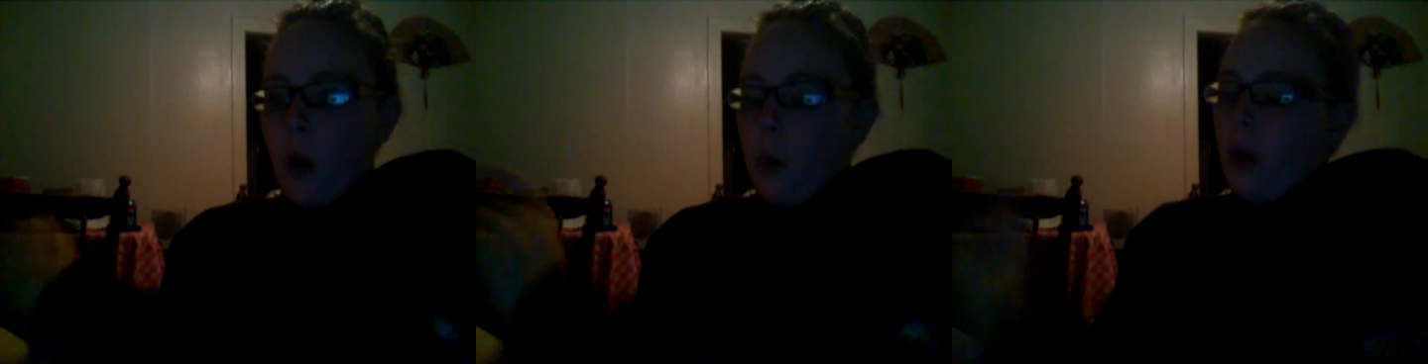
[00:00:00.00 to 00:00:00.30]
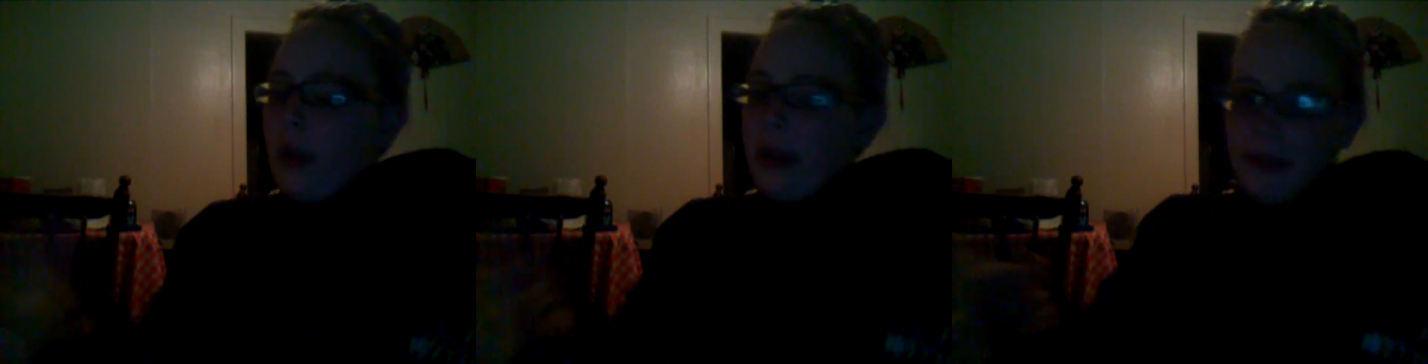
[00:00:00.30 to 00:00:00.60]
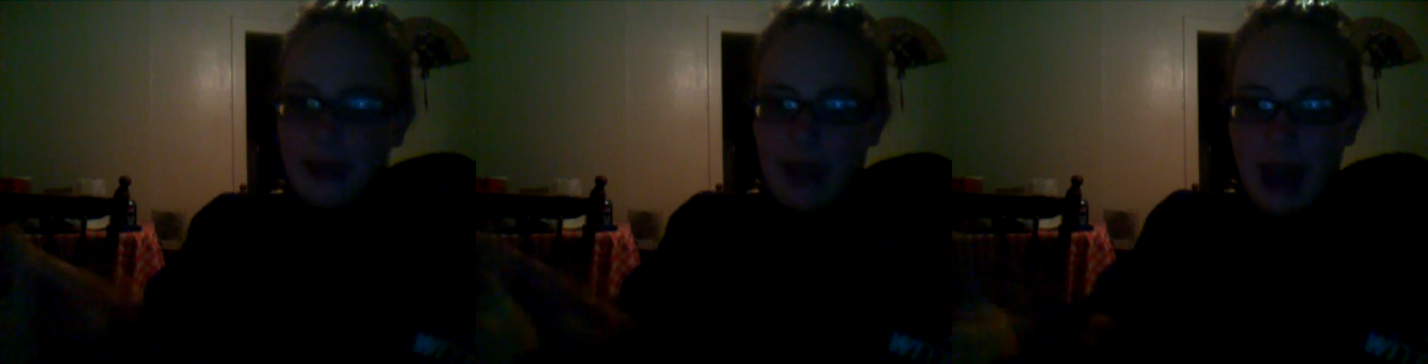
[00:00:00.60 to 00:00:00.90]
what has
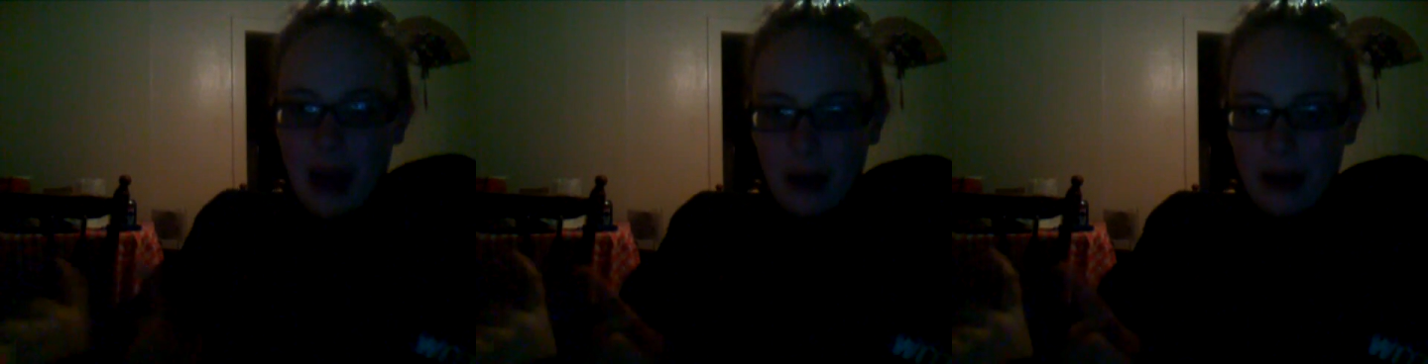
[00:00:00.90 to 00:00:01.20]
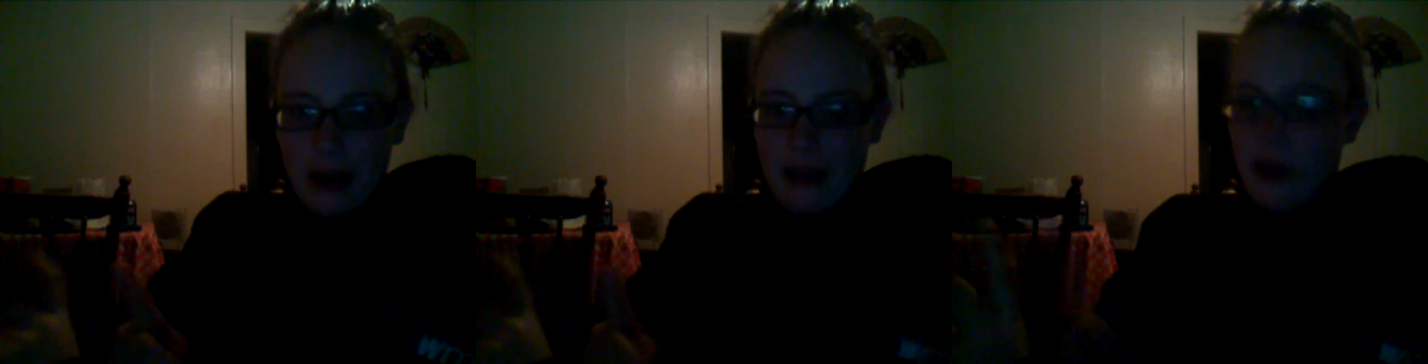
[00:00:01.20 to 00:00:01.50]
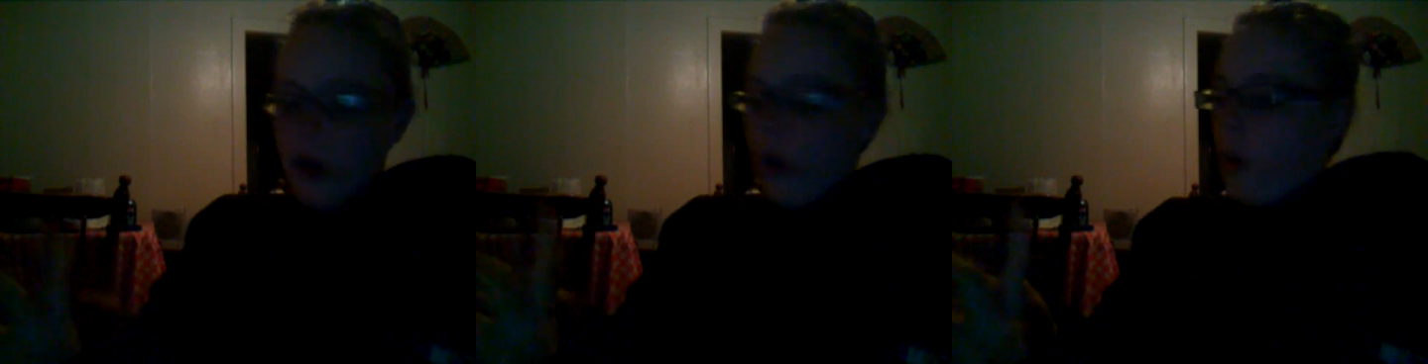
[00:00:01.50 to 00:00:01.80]
the cow ate?
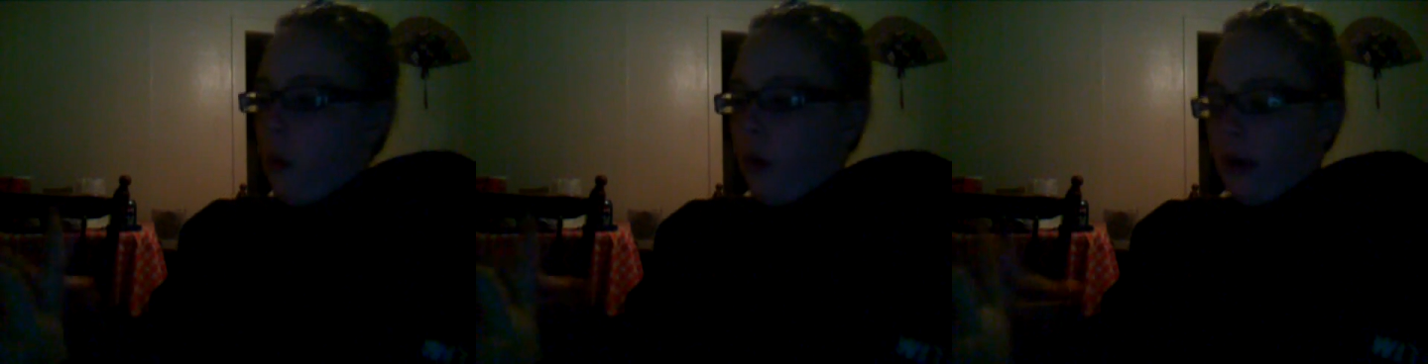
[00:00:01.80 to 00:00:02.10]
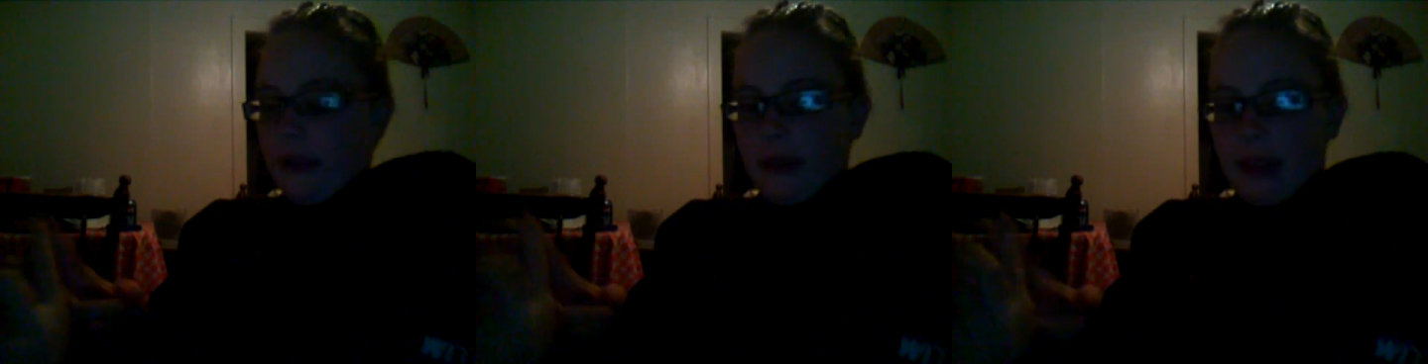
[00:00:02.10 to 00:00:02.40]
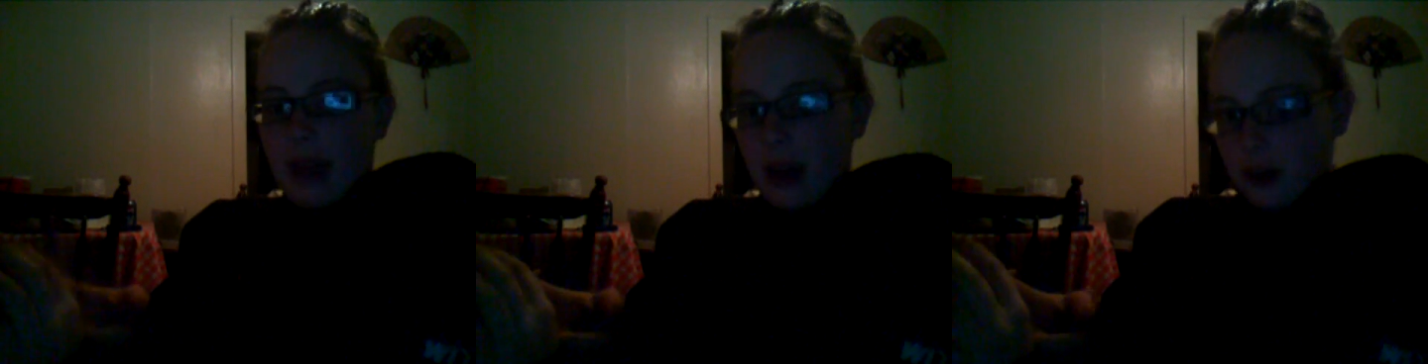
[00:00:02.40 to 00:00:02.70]
What has the
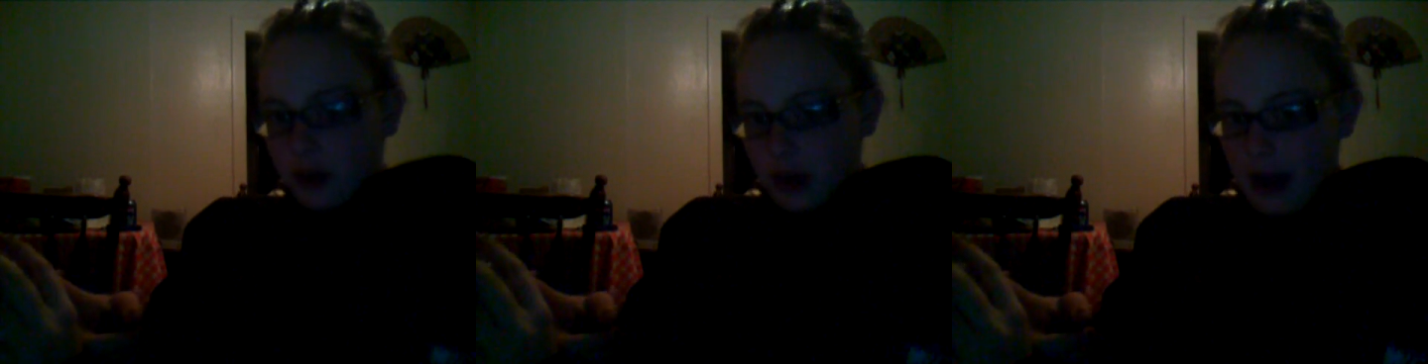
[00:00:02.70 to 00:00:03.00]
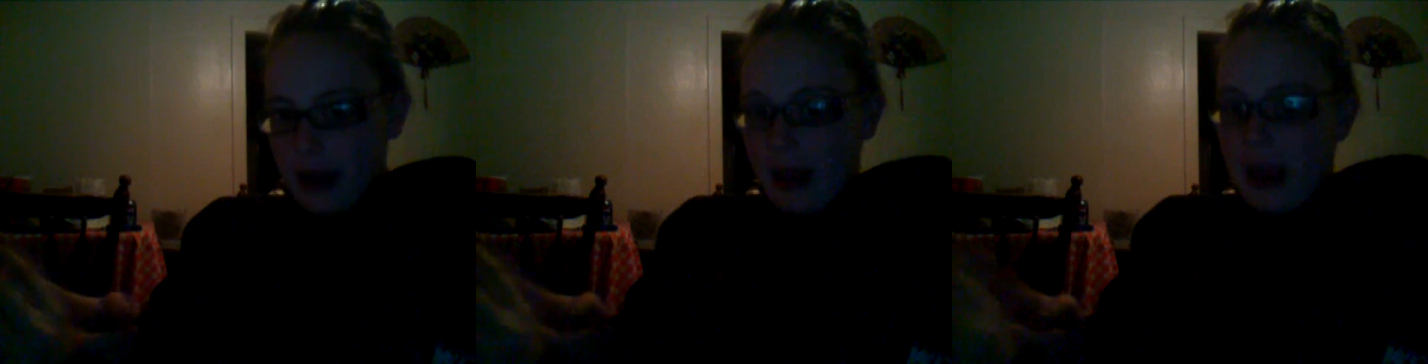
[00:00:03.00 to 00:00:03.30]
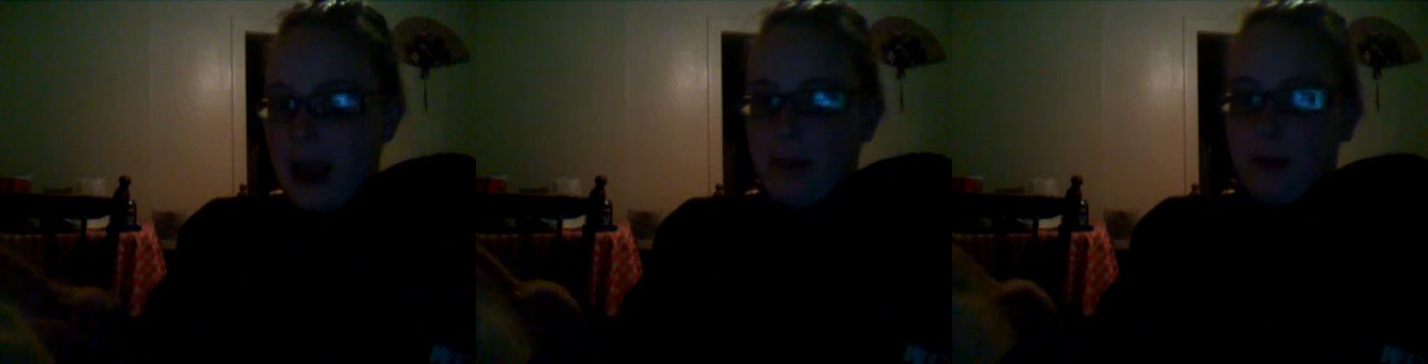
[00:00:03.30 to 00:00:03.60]
cow drank?
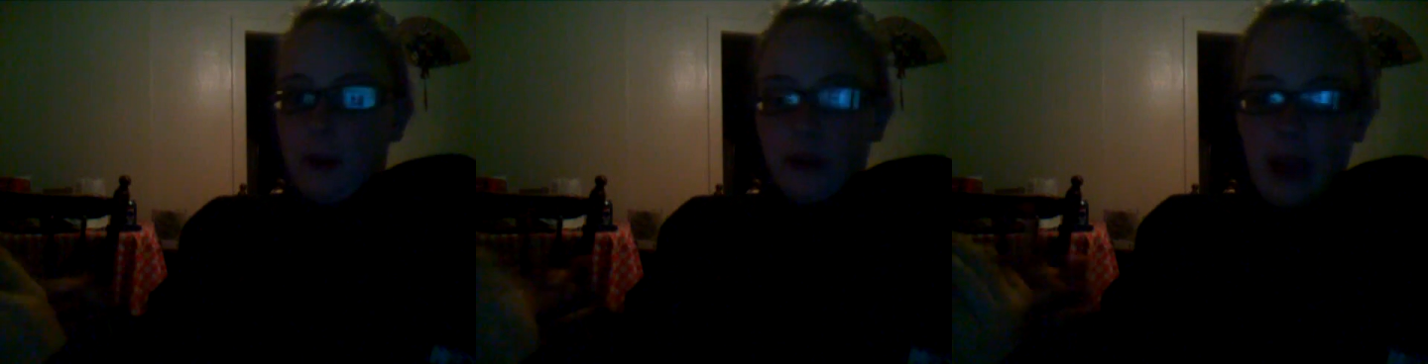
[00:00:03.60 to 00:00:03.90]
If there's